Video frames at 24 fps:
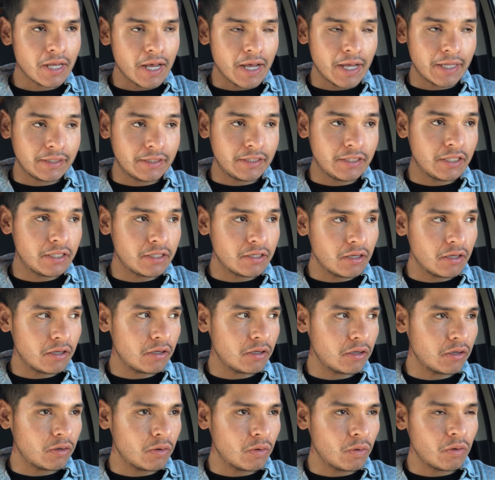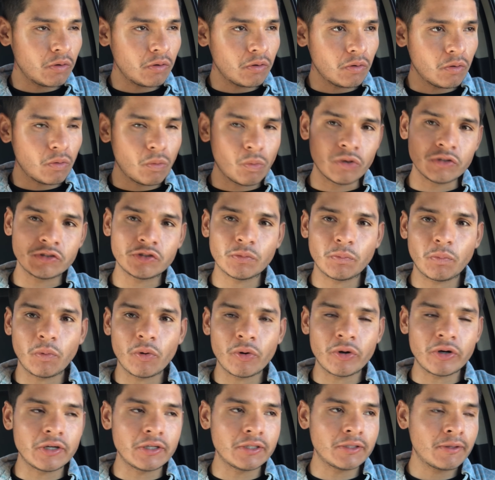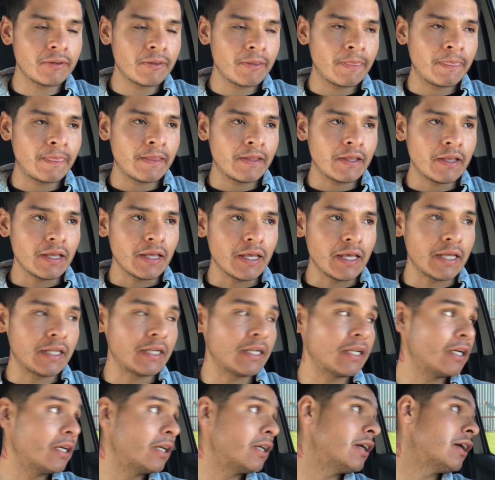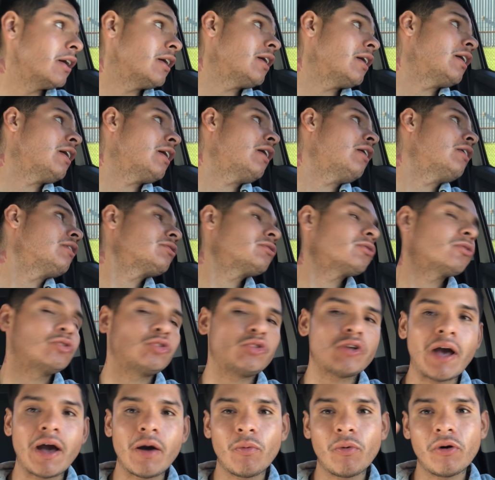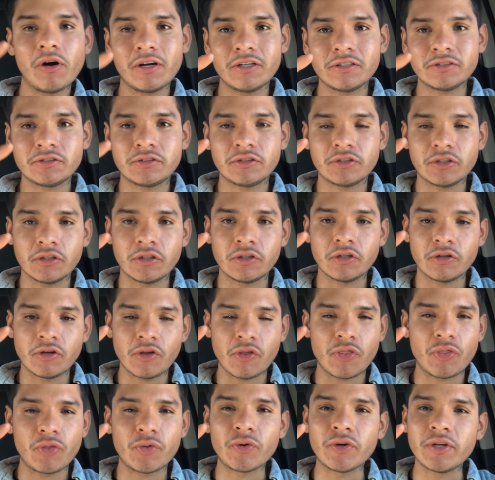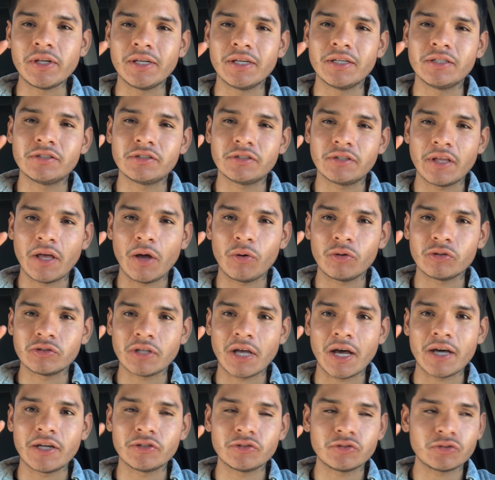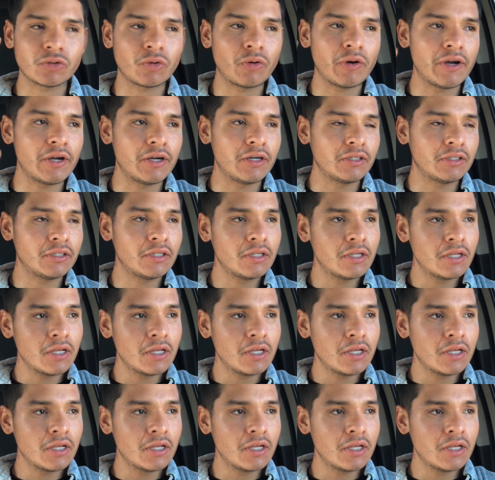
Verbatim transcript: I did uh, one support, and uh, I also dry washed uh, three inch that was out of squared.